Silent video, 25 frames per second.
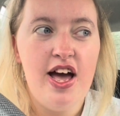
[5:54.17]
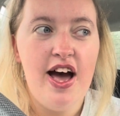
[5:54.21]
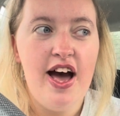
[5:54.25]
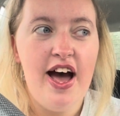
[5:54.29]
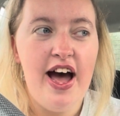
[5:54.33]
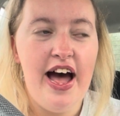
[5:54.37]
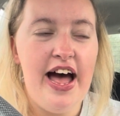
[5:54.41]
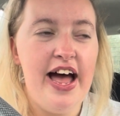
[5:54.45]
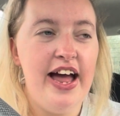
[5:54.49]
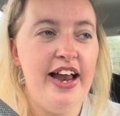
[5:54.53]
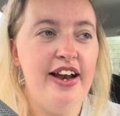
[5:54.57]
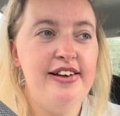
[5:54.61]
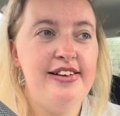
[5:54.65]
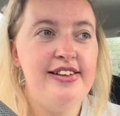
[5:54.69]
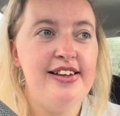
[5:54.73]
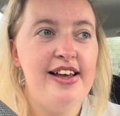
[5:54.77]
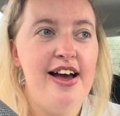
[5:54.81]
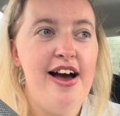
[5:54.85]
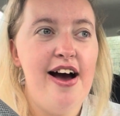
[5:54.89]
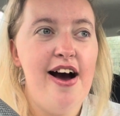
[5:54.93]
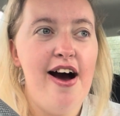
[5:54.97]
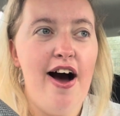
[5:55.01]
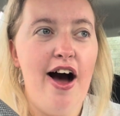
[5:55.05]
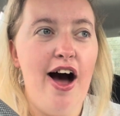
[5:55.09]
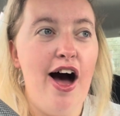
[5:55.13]
And
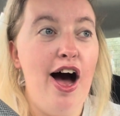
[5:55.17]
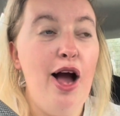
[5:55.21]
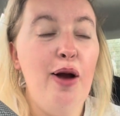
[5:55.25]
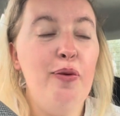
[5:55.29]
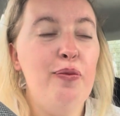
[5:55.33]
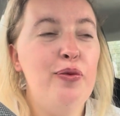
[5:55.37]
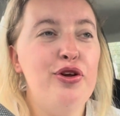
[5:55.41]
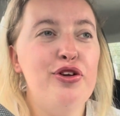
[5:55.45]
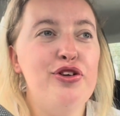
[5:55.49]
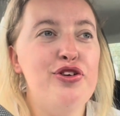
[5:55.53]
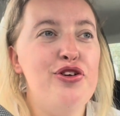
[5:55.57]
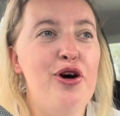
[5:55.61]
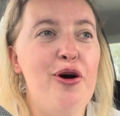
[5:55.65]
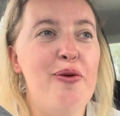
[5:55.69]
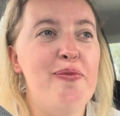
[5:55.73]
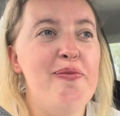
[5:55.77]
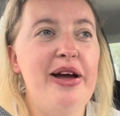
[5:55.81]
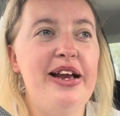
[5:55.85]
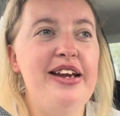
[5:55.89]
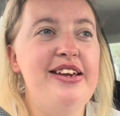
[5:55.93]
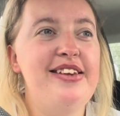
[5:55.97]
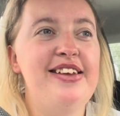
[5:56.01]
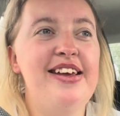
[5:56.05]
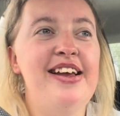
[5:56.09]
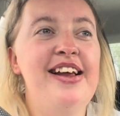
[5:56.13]
I was not
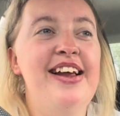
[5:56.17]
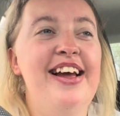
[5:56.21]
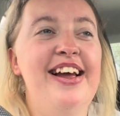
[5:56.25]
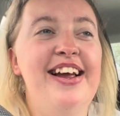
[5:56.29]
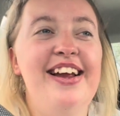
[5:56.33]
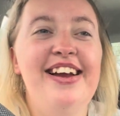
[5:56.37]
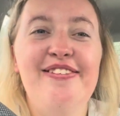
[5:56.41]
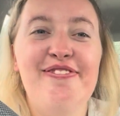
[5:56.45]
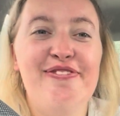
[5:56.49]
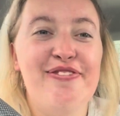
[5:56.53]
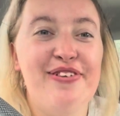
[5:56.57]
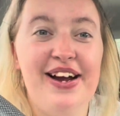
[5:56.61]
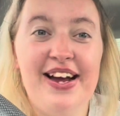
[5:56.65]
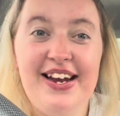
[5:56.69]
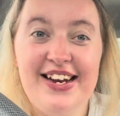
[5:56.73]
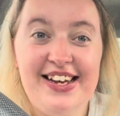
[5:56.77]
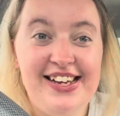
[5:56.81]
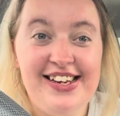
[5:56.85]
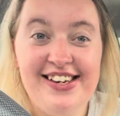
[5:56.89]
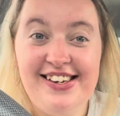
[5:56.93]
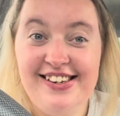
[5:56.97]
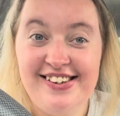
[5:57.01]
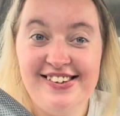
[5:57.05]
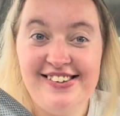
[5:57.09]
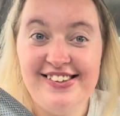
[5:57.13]
mentally
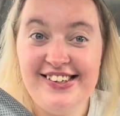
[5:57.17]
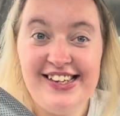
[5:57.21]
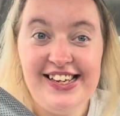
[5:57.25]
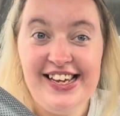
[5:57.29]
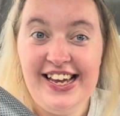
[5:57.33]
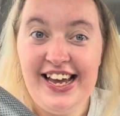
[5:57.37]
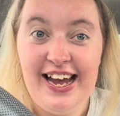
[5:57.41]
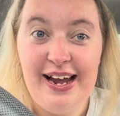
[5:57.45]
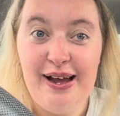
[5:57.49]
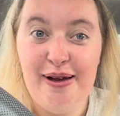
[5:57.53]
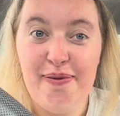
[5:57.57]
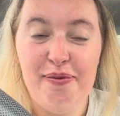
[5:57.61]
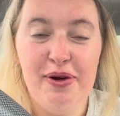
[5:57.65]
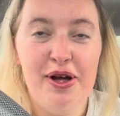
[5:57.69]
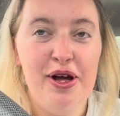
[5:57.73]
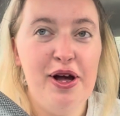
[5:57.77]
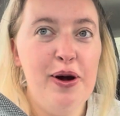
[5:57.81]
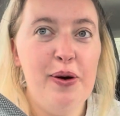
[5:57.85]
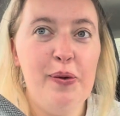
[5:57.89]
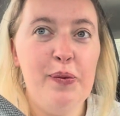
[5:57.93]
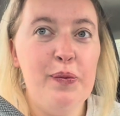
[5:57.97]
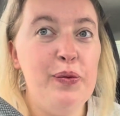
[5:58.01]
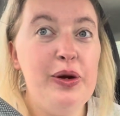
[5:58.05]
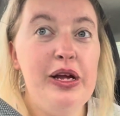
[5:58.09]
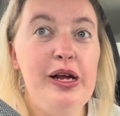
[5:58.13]
ready to see him.
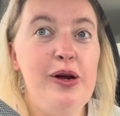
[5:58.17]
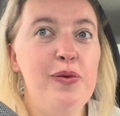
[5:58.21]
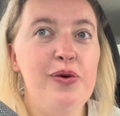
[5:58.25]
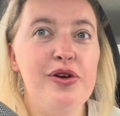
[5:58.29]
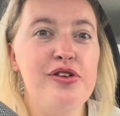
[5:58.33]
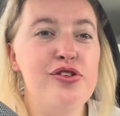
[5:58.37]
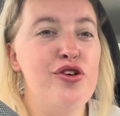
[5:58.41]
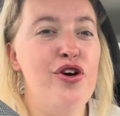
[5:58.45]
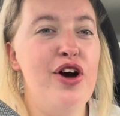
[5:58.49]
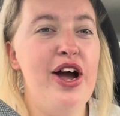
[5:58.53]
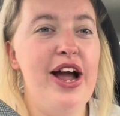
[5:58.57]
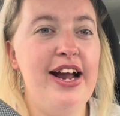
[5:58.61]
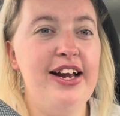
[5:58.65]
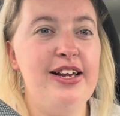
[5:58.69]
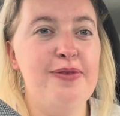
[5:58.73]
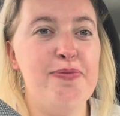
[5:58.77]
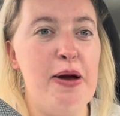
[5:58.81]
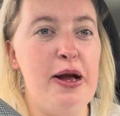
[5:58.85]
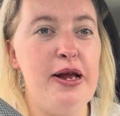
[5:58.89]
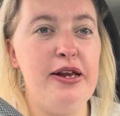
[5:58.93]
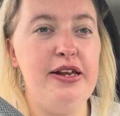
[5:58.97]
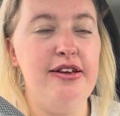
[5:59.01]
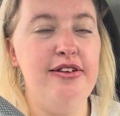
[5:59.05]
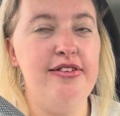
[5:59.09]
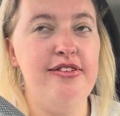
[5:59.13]
We was not
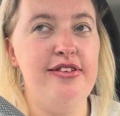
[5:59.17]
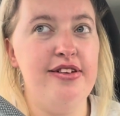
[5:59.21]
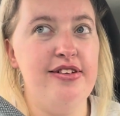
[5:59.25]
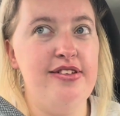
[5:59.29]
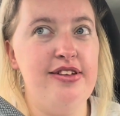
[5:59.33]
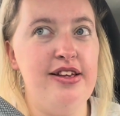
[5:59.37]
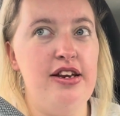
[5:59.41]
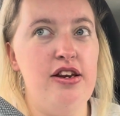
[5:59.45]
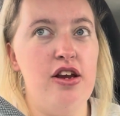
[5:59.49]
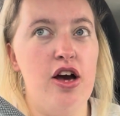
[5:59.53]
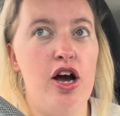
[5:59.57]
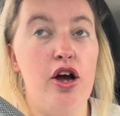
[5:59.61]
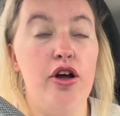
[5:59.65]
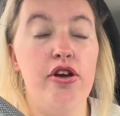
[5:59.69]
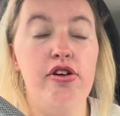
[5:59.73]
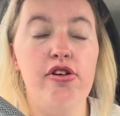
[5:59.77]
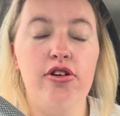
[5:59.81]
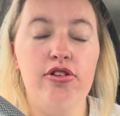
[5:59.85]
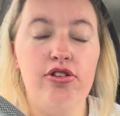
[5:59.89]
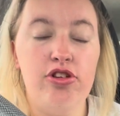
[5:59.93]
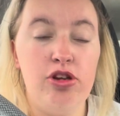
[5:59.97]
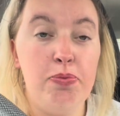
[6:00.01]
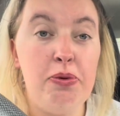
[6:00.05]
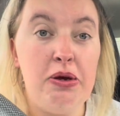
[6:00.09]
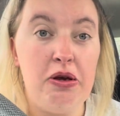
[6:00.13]
expecting to see Niall.
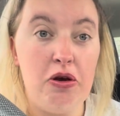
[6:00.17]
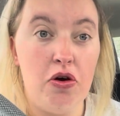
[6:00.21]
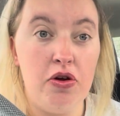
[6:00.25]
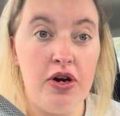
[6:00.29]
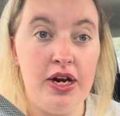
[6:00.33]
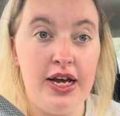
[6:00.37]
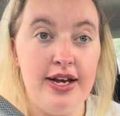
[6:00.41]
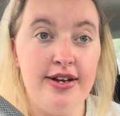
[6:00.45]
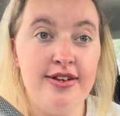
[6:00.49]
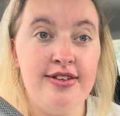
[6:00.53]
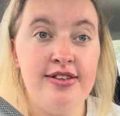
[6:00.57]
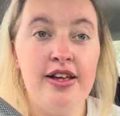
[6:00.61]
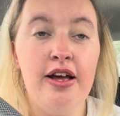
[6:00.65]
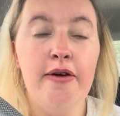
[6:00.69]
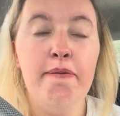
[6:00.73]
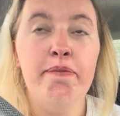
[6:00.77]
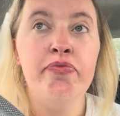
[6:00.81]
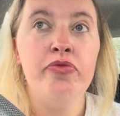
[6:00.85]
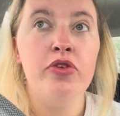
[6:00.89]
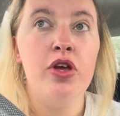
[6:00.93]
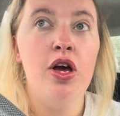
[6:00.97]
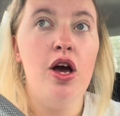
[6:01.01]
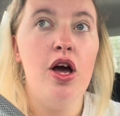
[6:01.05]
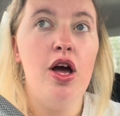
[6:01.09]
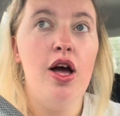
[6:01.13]
To be honest,
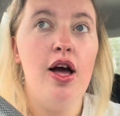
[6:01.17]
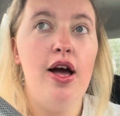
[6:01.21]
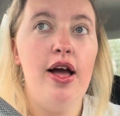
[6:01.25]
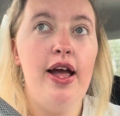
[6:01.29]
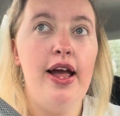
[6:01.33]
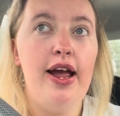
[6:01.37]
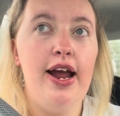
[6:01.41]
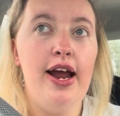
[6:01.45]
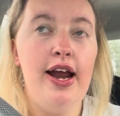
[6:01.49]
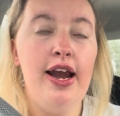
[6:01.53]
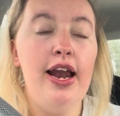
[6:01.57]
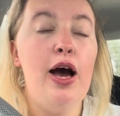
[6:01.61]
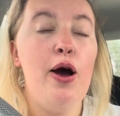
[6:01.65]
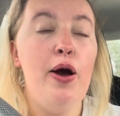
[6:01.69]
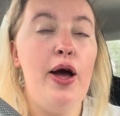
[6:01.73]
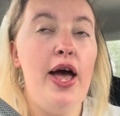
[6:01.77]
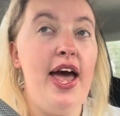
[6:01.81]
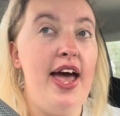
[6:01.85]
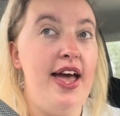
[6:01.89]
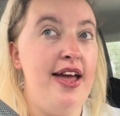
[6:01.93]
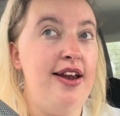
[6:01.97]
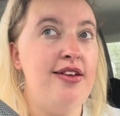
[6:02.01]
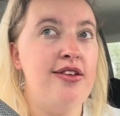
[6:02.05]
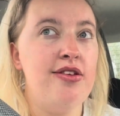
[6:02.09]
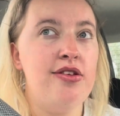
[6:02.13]
in our
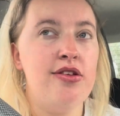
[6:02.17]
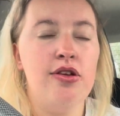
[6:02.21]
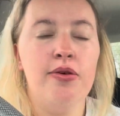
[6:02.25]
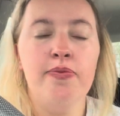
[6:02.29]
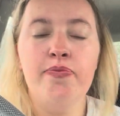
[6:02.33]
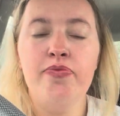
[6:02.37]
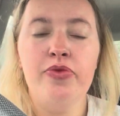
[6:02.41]
heads,